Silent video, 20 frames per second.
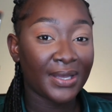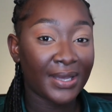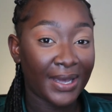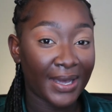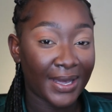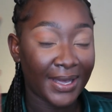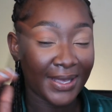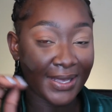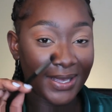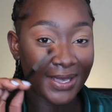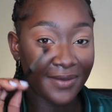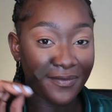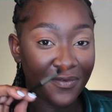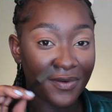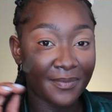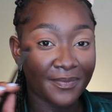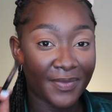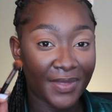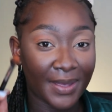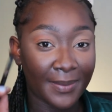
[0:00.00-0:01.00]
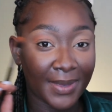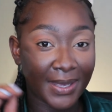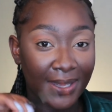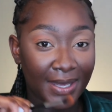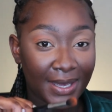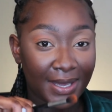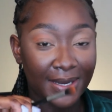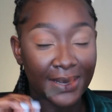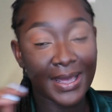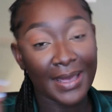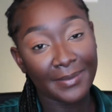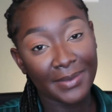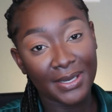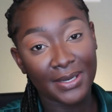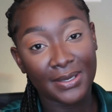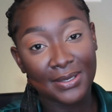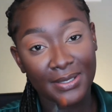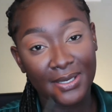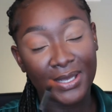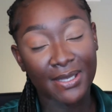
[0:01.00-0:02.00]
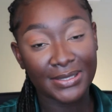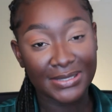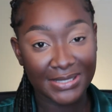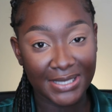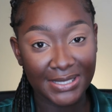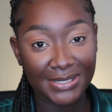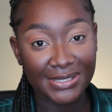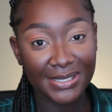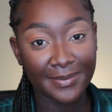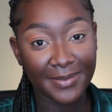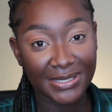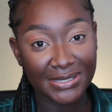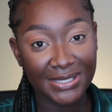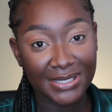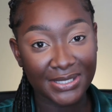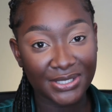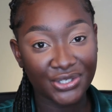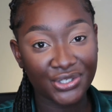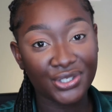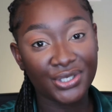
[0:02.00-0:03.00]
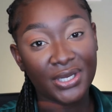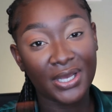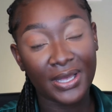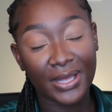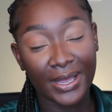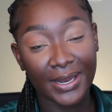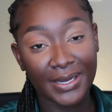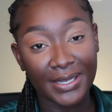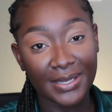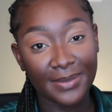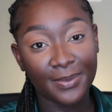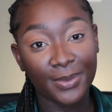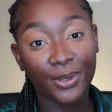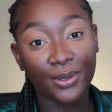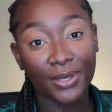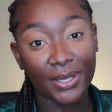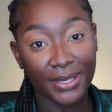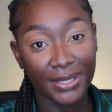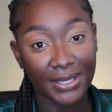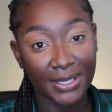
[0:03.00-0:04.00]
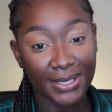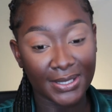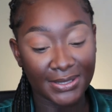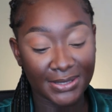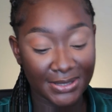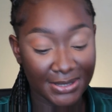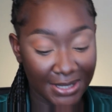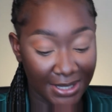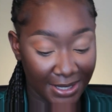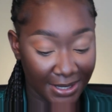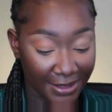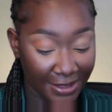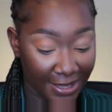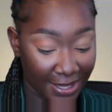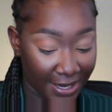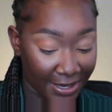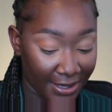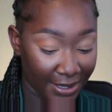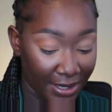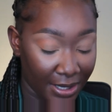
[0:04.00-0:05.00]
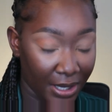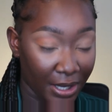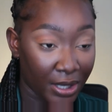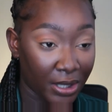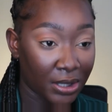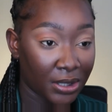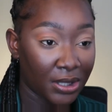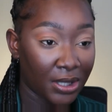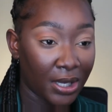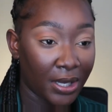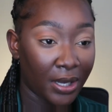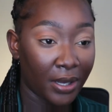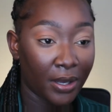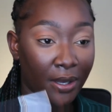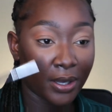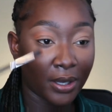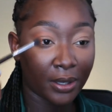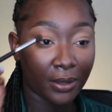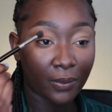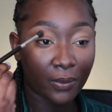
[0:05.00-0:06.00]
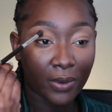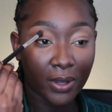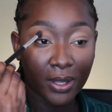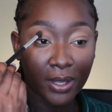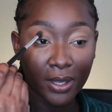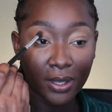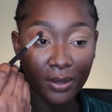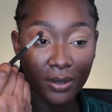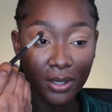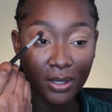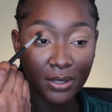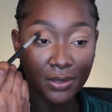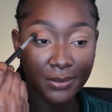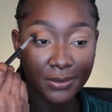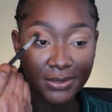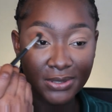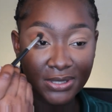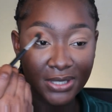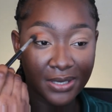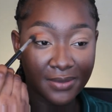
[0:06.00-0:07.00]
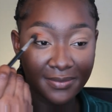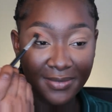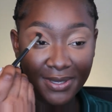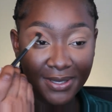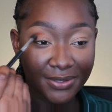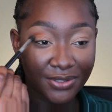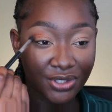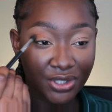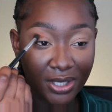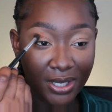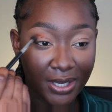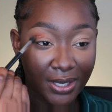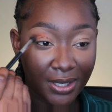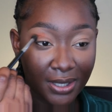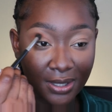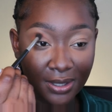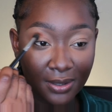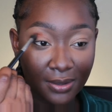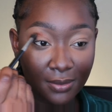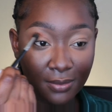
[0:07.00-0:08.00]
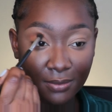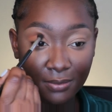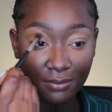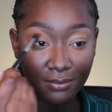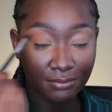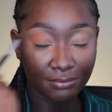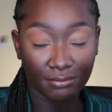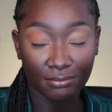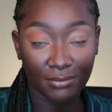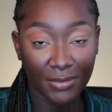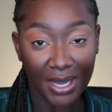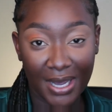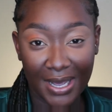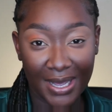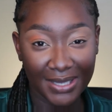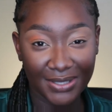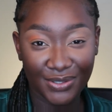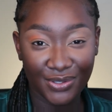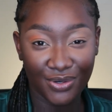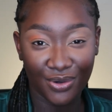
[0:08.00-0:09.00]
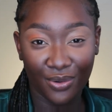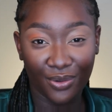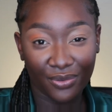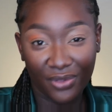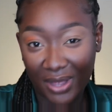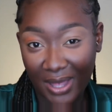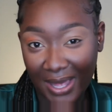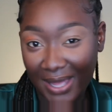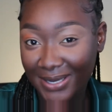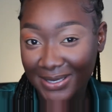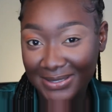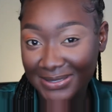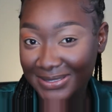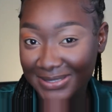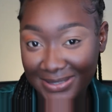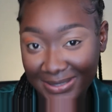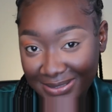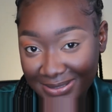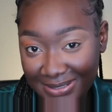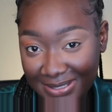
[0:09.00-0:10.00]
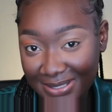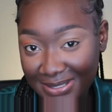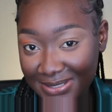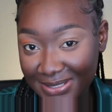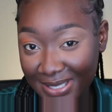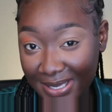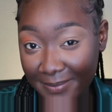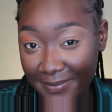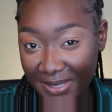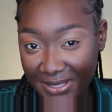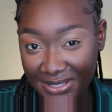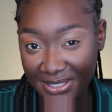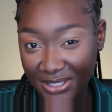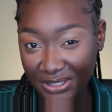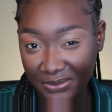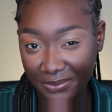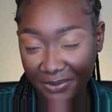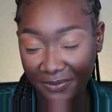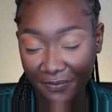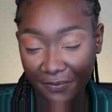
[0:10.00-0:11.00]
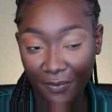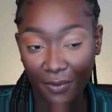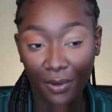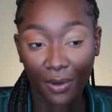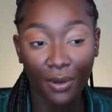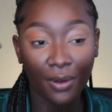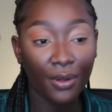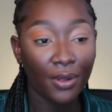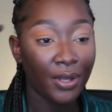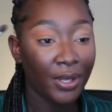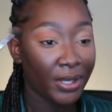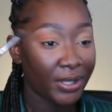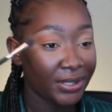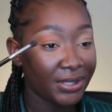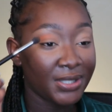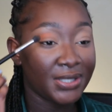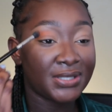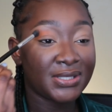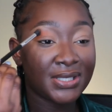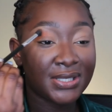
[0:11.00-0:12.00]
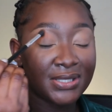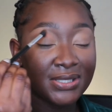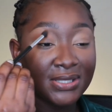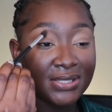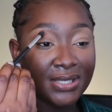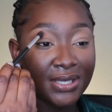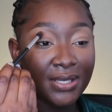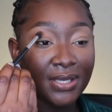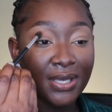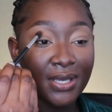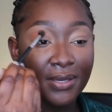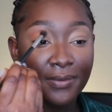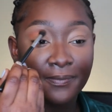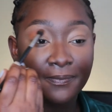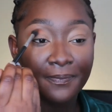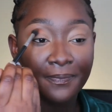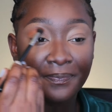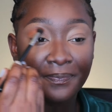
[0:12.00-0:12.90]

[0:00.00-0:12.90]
I hear from them again. I mean, they sent a message, an email again, saying that they were gonna send me a check. As though they hadn't sent the same message before, they sent it again.